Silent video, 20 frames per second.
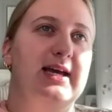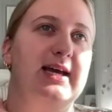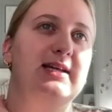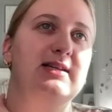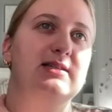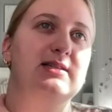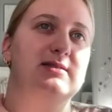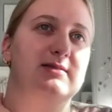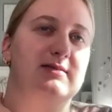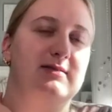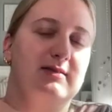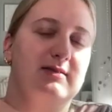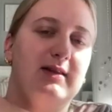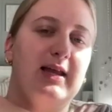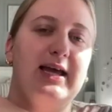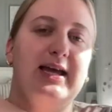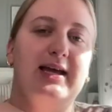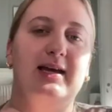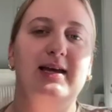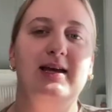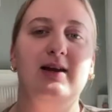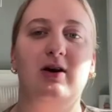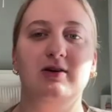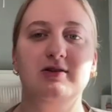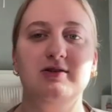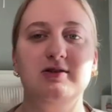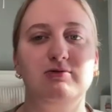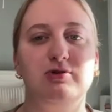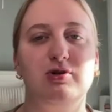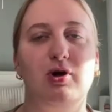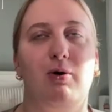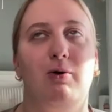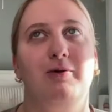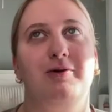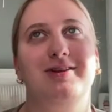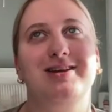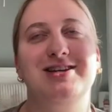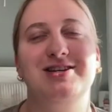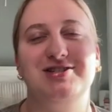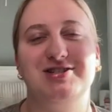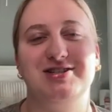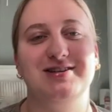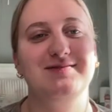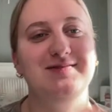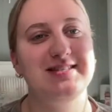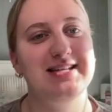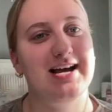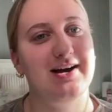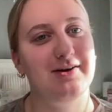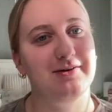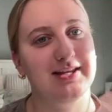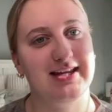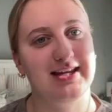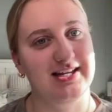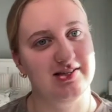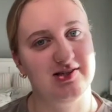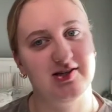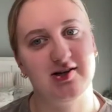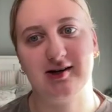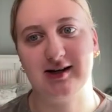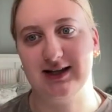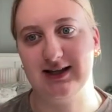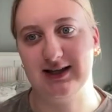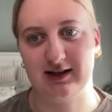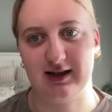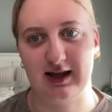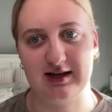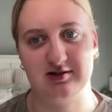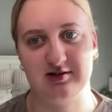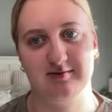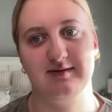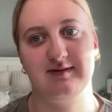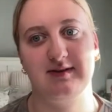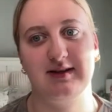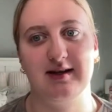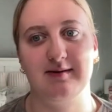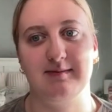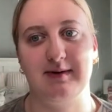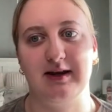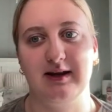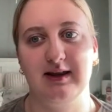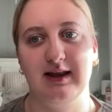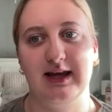And like it also totally shifts how the kids are in the classroom if you think about it.